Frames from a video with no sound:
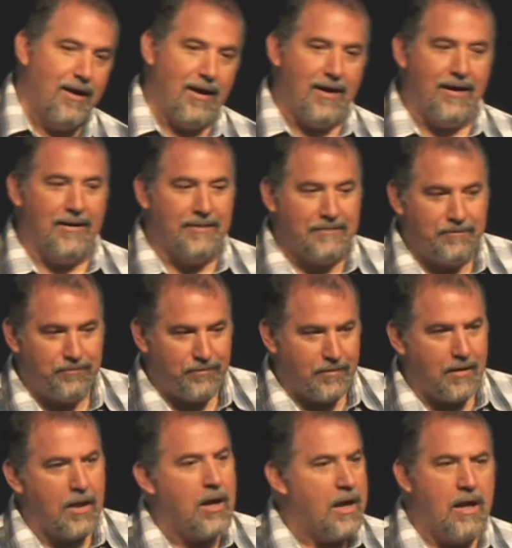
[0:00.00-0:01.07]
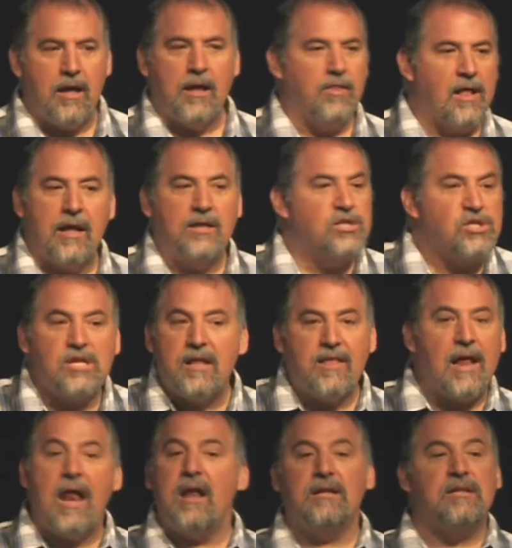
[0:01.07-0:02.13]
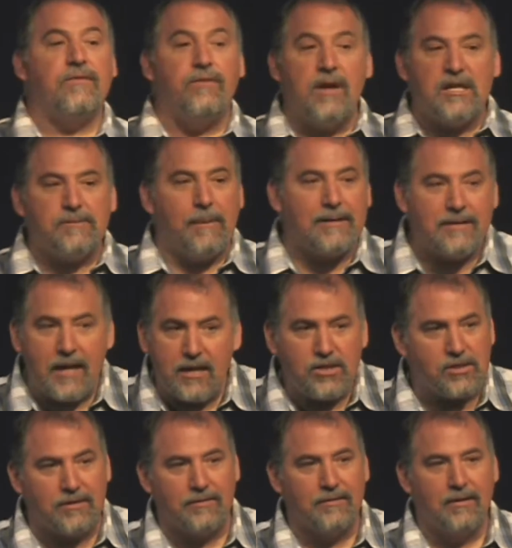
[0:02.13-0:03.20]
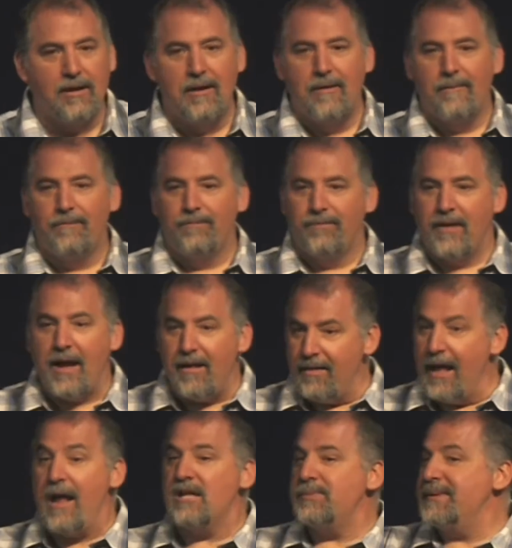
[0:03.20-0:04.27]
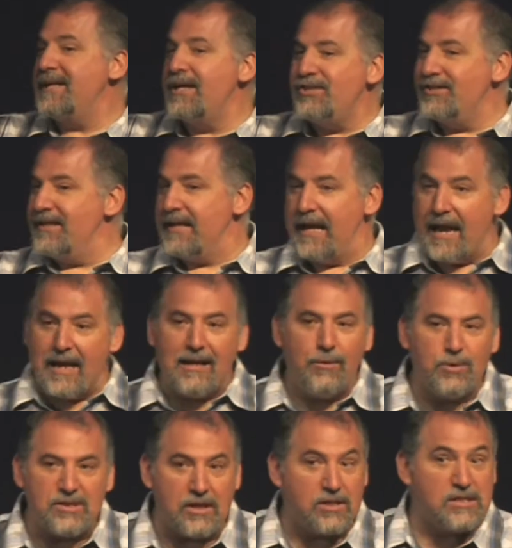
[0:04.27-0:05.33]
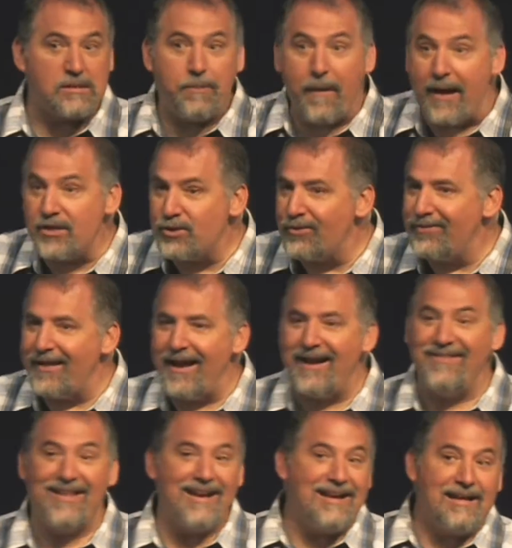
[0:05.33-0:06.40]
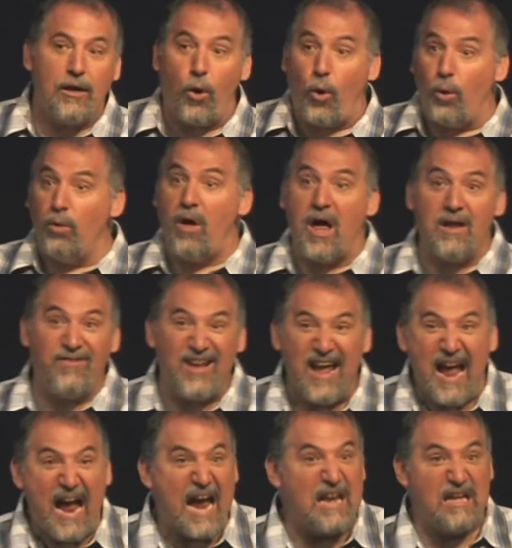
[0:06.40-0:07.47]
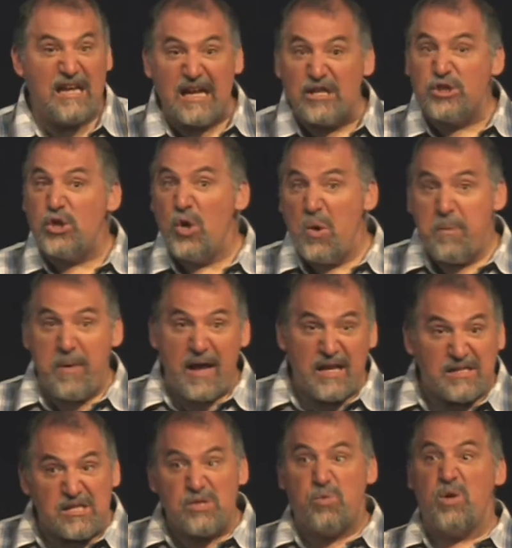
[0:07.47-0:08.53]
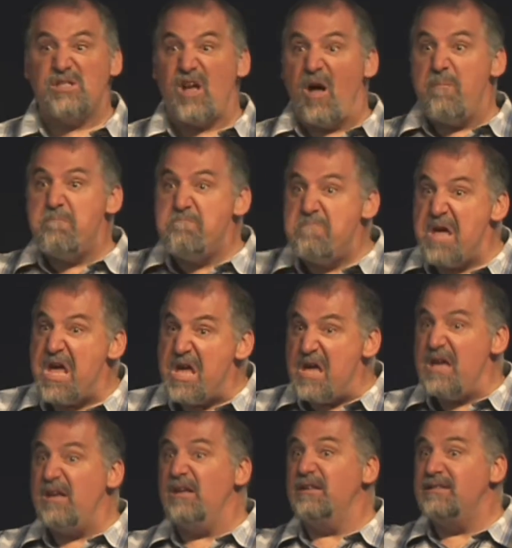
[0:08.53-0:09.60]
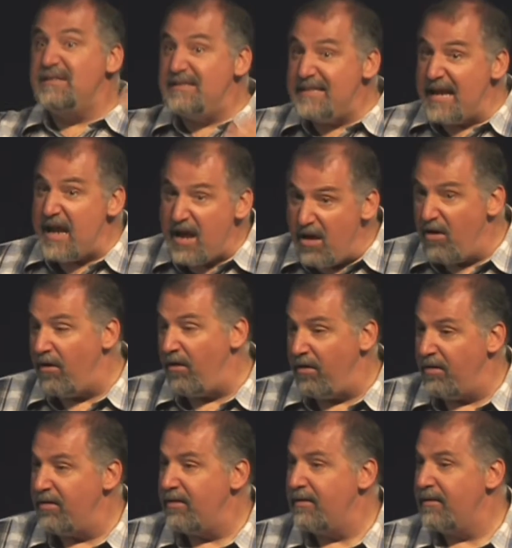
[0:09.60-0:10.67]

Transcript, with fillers: um, it, it just they had a different expectation. The, the expectation that candy was a special thing and they didn't get a whole lot of it, and to get two pieces was a big deal.